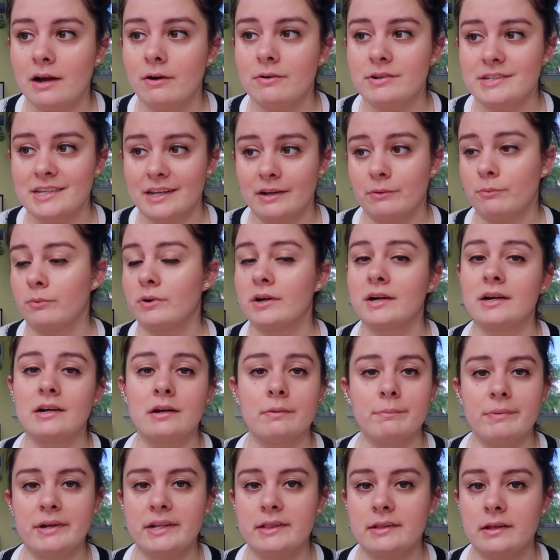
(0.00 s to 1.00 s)
I was like, we're
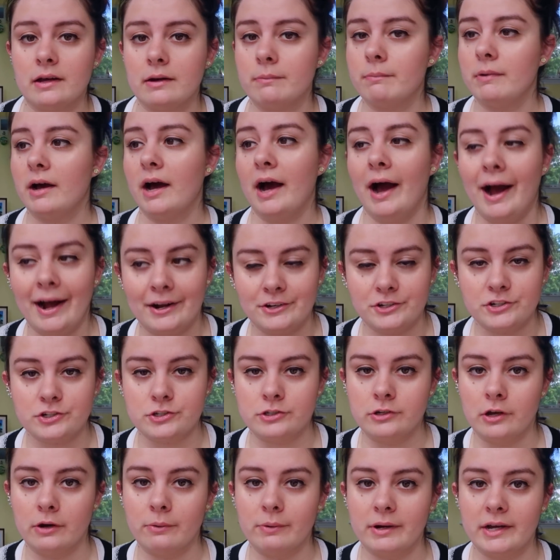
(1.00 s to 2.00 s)
gonna meet them. I
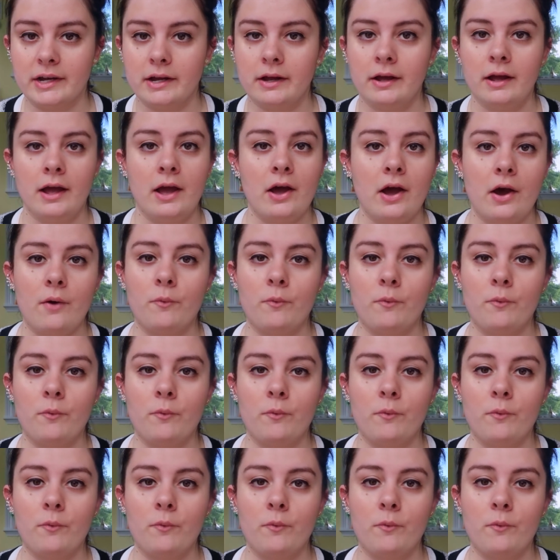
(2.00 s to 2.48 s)
just know it.